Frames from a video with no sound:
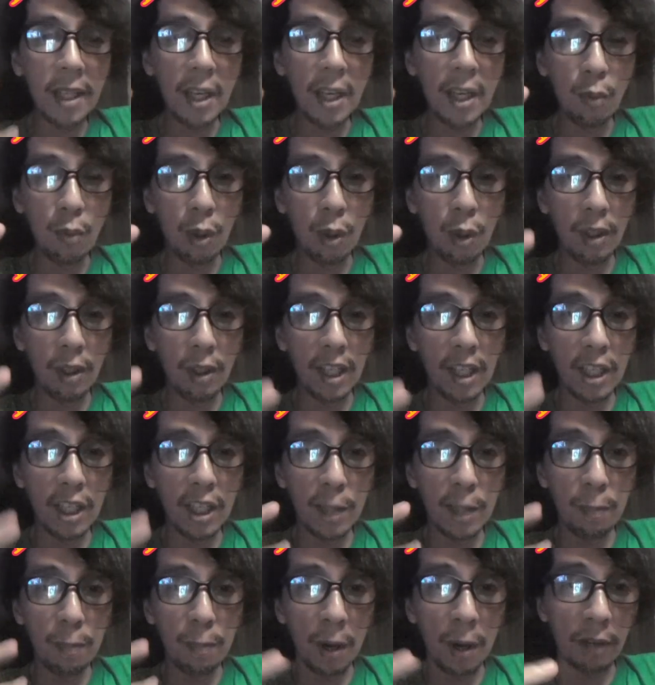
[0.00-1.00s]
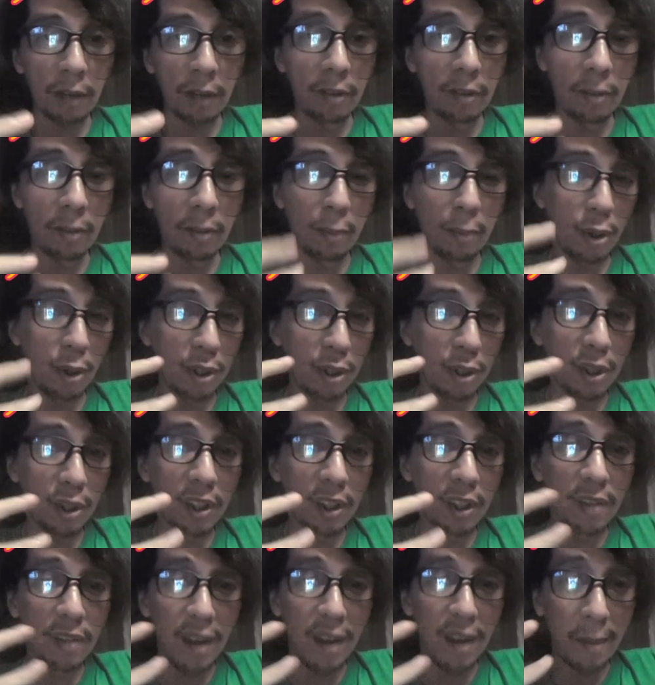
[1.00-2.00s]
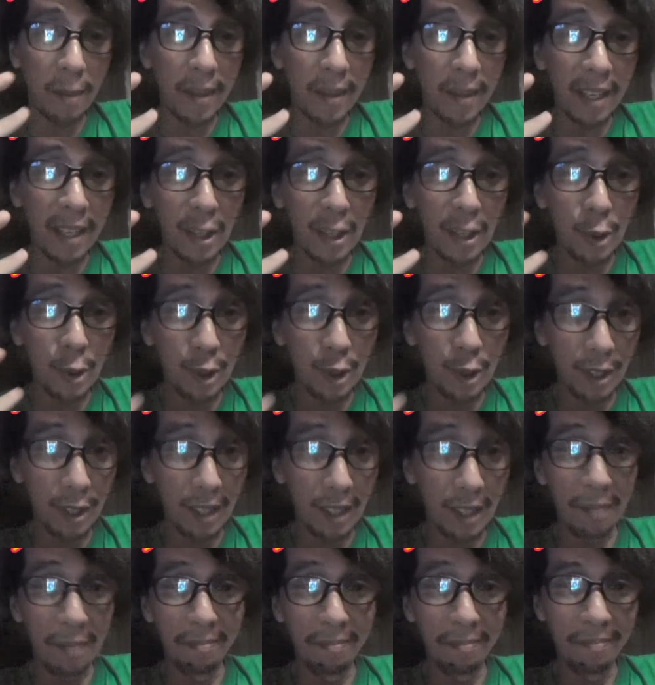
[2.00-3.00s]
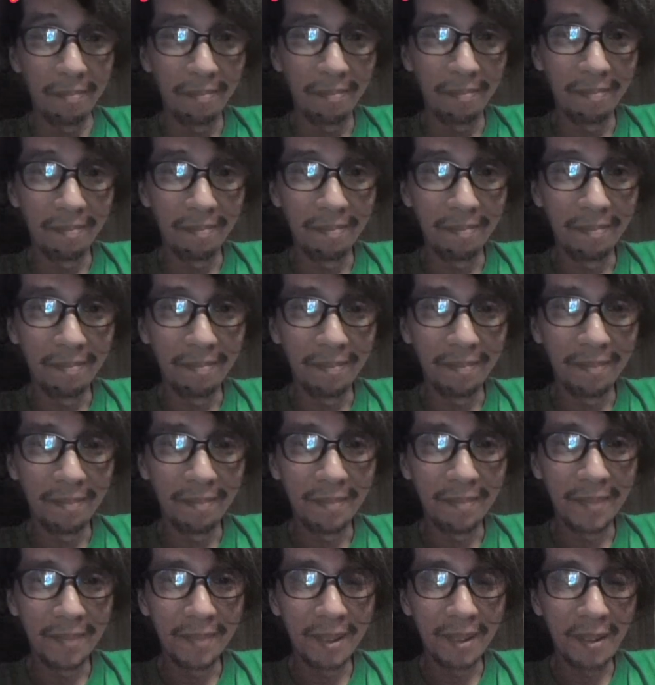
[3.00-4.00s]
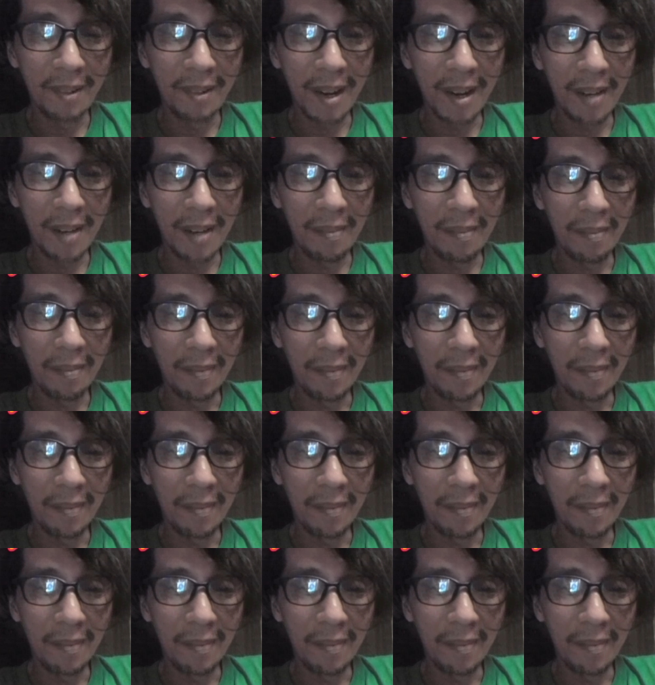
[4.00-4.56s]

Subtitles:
keyword that sparked the personal development industry. All right.